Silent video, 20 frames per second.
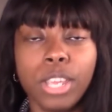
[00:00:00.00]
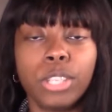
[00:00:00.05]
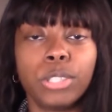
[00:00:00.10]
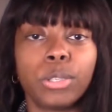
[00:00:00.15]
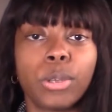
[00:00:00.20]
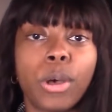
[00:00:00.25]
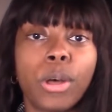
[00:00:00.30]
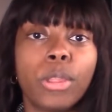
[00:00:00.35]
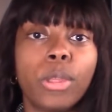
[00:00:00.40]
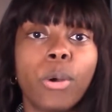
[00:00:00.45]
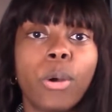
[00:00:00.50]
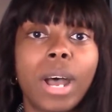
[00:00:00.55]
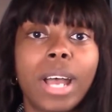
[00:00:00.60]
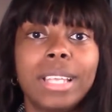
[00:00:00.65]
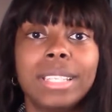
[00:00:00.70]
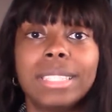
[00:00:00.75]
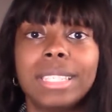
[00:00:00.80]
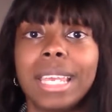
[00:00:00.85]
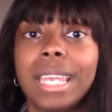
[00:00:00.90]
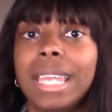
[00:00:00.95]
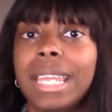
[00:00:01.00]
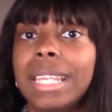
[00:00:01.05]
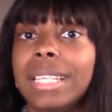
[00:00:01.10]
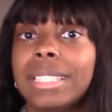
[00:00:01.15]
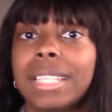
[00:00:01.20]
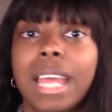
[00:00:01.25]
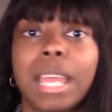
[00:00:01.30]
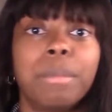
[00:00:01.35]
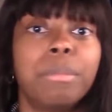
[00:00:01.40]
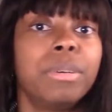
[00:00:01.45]
So although I say it
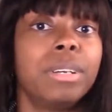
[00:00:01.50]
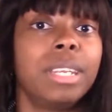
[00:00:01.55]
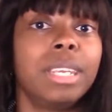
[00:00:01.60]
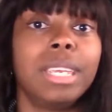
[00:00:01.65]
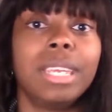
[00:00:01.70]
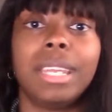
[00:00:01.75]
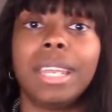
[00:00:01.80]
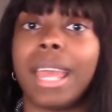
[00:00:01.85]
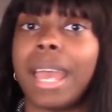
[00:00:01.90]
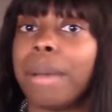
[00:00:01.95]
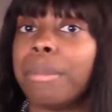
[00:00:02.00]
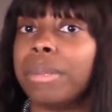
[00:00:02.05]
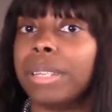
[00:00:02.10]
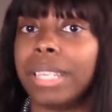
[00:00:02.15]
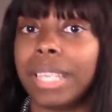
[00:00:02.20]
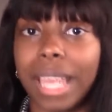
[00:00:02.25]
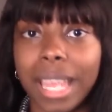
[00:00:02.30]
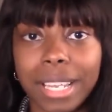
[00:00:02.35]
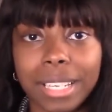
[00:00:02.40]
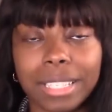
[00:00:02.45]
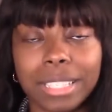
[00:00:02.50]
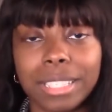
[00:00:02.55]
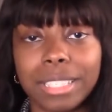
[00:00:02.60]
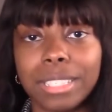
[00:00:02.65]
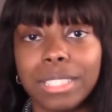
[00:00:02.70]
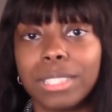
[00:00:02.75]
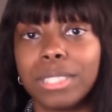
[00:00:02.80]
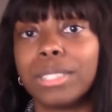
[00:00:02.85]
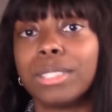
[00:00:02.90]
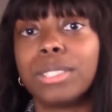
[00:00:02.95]
is like putting in
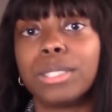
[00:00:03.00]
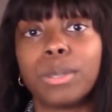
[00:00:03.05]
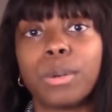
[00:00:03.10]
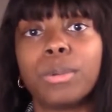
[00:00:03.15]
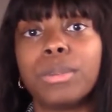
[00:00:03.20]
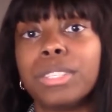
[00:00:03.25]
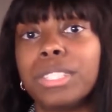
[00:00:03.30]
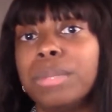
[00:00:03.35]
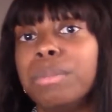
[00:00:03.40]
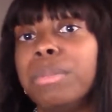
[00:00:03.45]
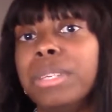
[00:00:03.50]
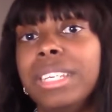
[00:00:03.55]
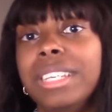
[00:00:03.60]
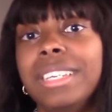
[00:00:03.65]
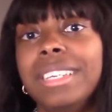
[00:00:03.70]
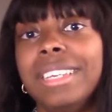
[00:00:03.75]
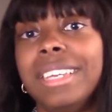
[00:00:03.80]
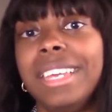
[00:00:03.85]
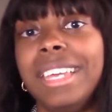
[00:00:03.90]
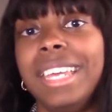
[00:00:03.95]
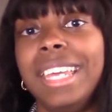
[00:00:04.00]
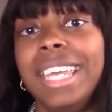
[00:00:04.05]
applications, so to speak,